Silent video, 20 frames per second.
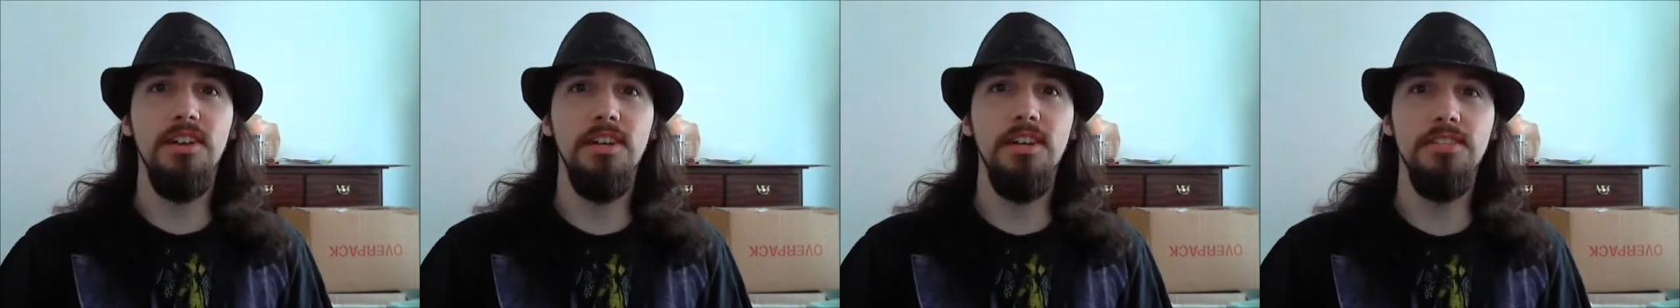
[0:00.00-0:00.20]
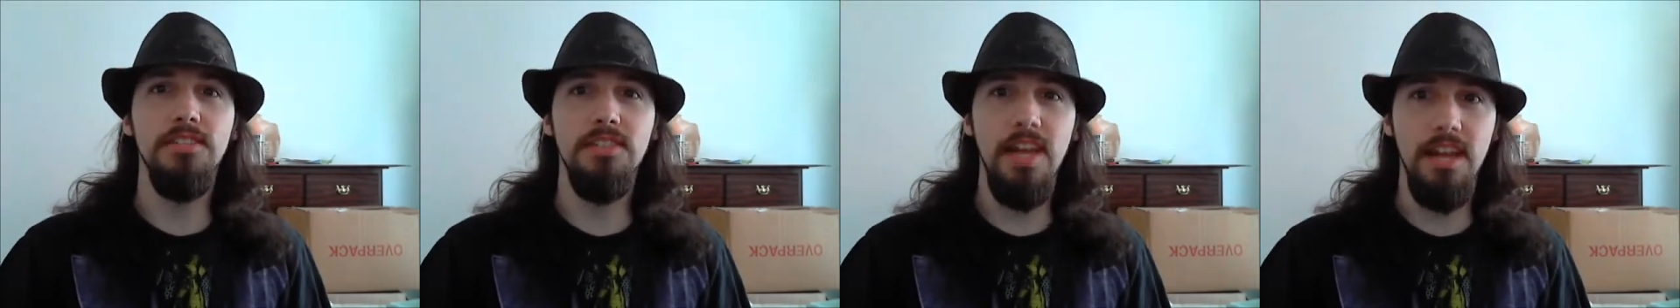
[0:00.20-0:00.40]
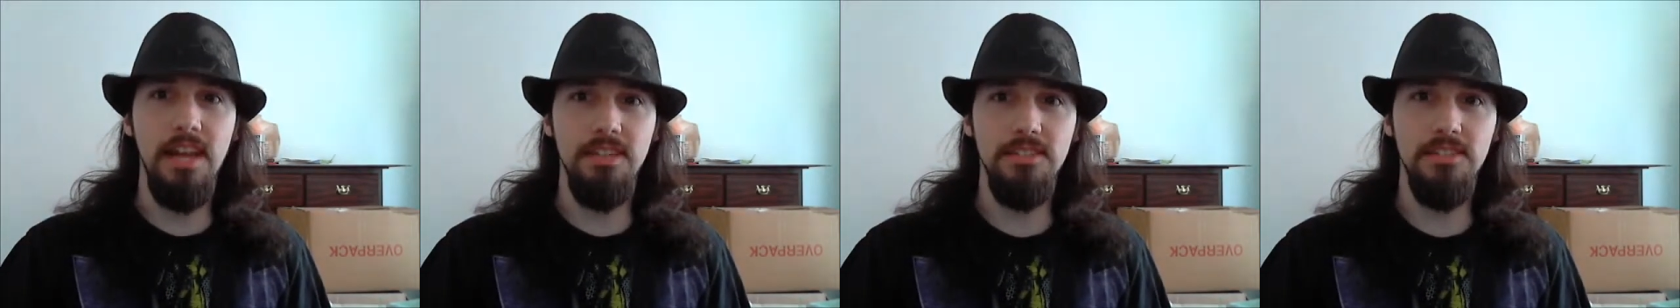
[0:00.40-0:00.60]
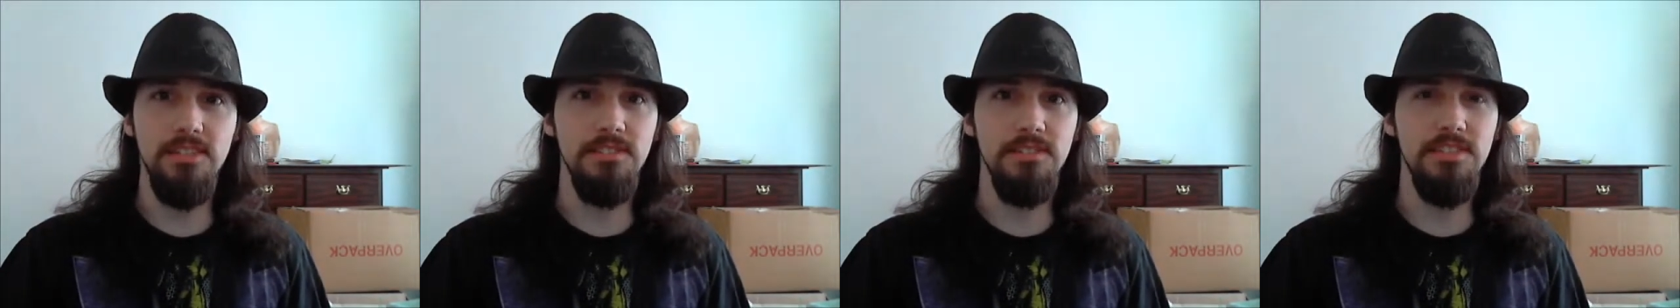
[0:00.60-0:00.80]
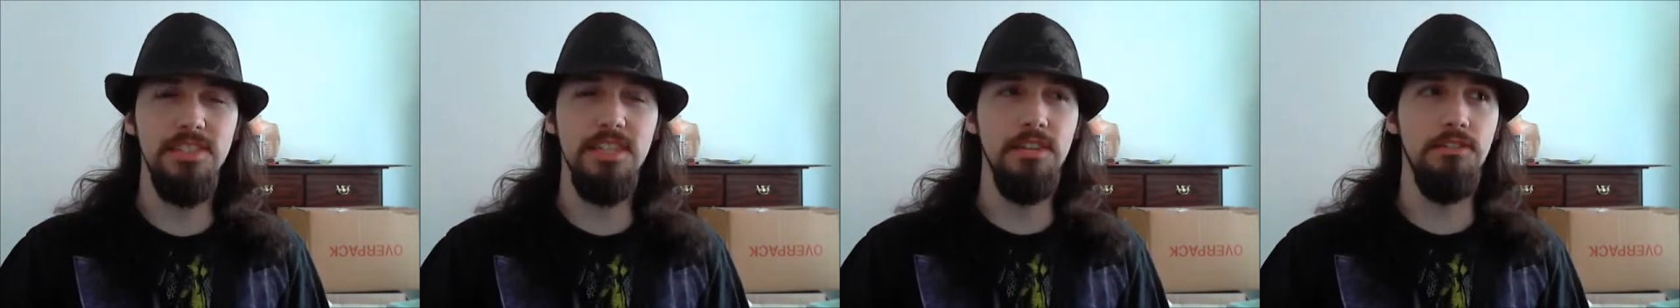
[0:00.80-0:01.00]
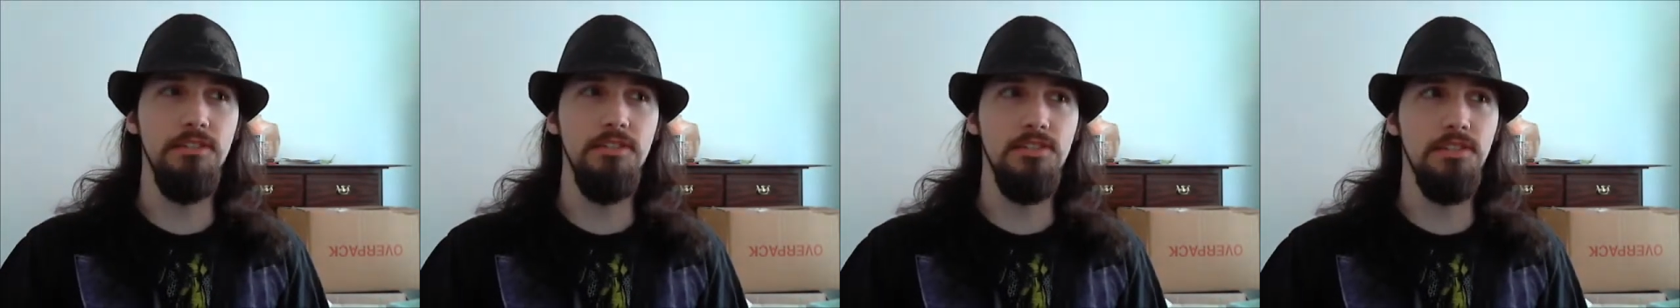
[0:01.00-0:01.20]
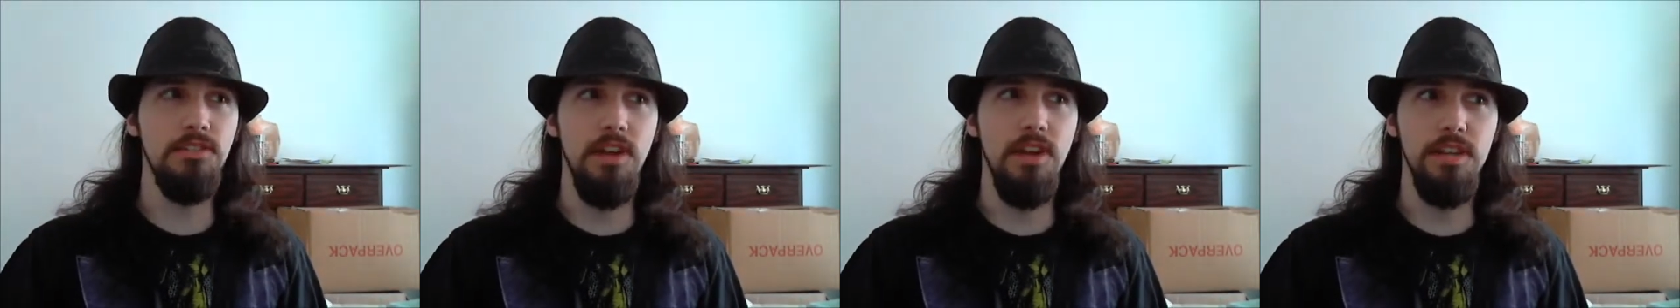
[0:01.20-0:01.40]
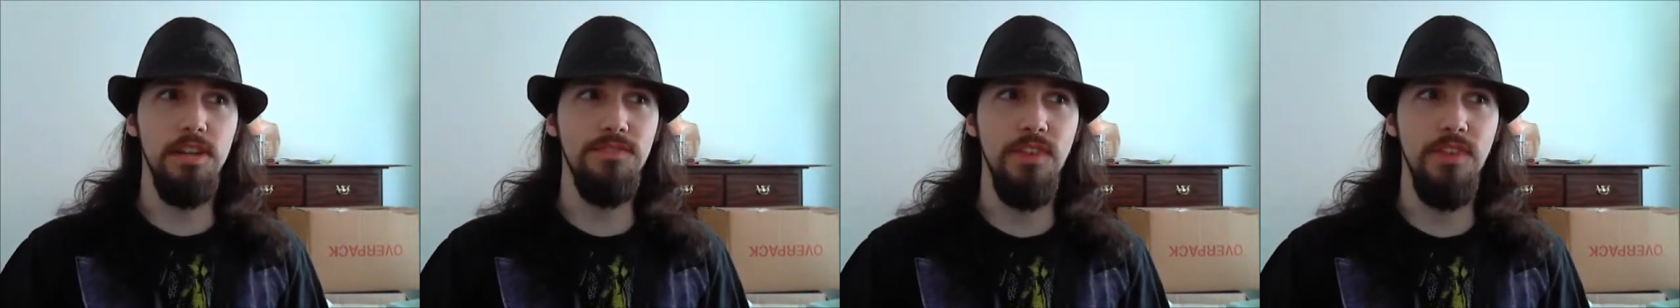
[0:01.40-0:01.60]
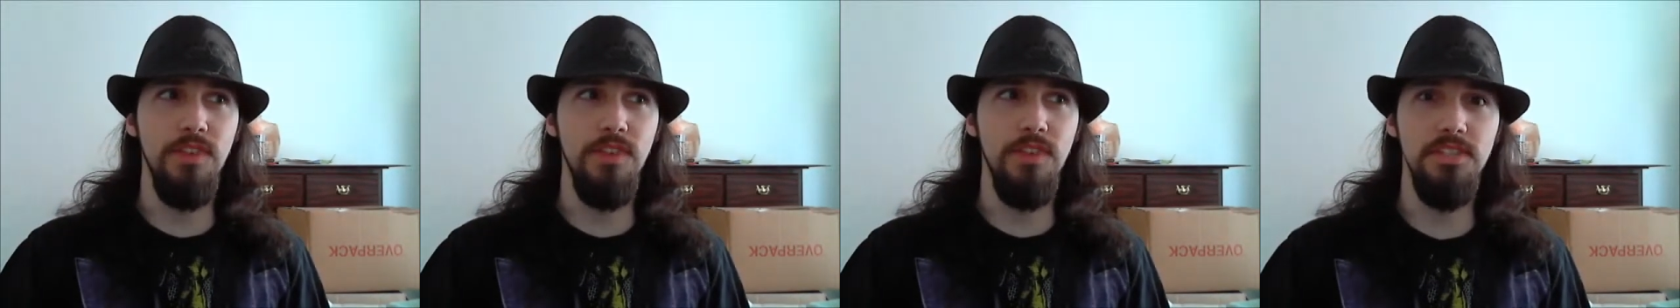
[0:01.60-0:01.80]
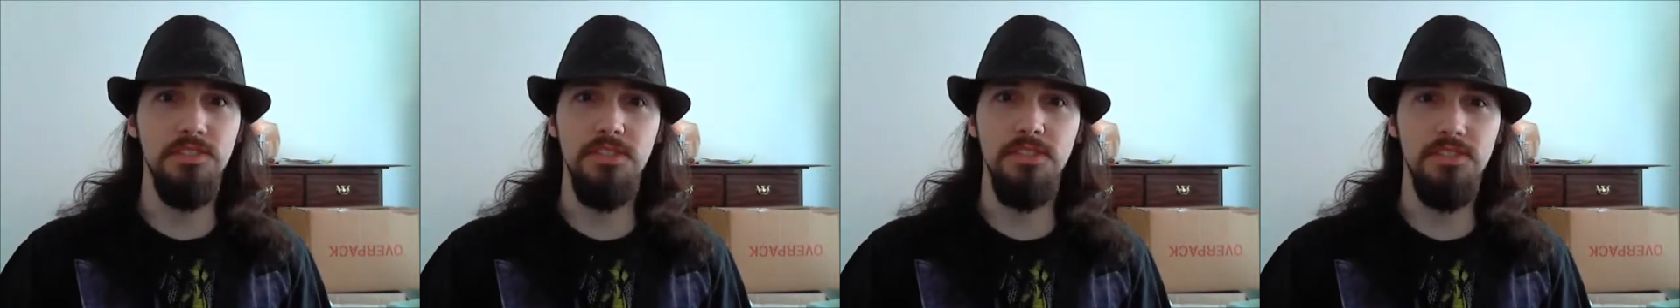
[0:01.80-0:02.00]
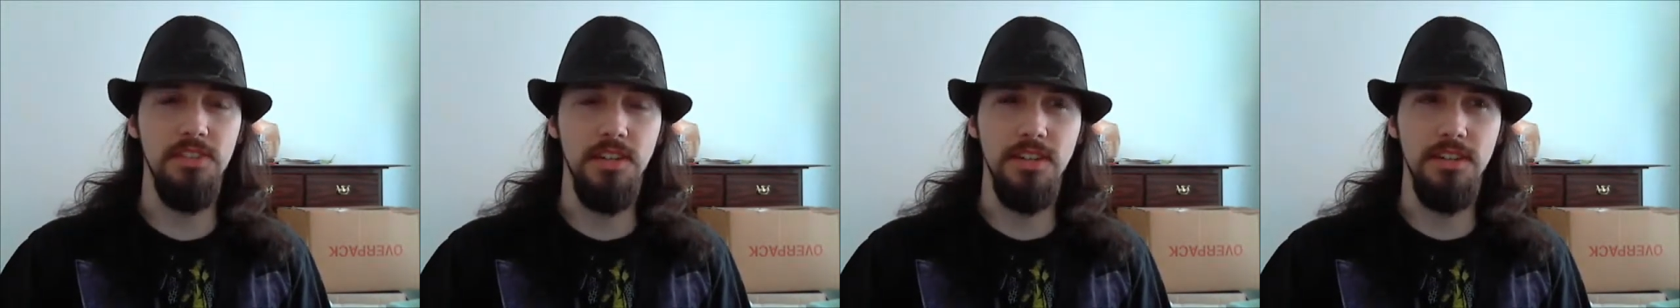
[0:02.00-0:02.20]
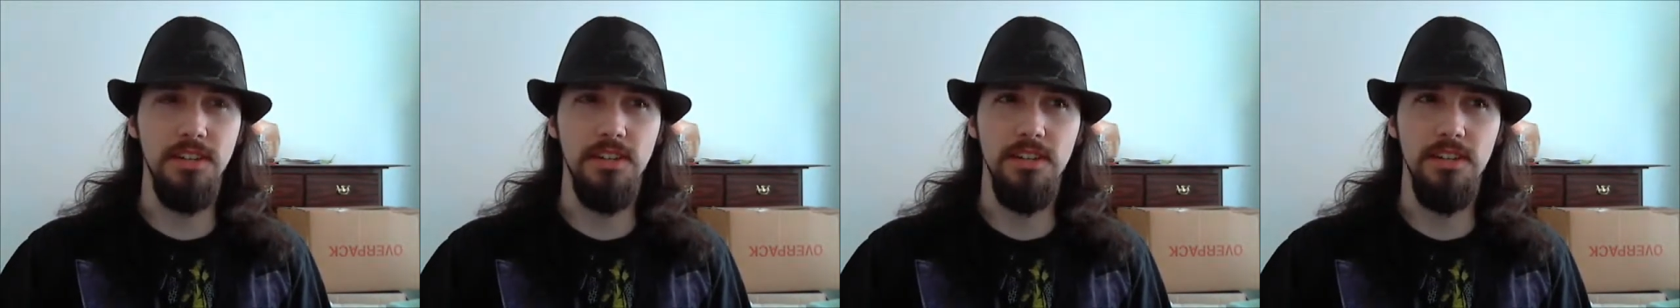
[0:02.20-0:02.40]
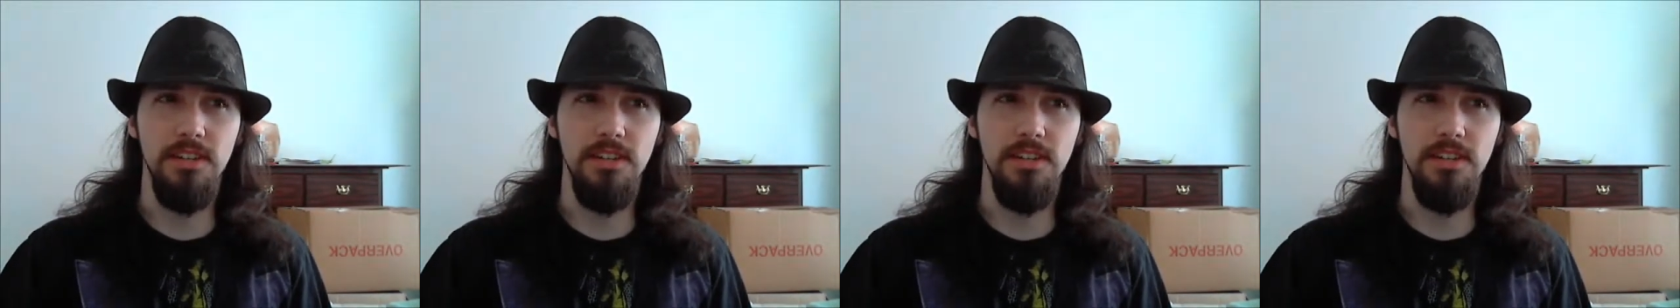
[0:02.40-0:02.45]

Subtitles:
He just has this serious look on his face, he's just like,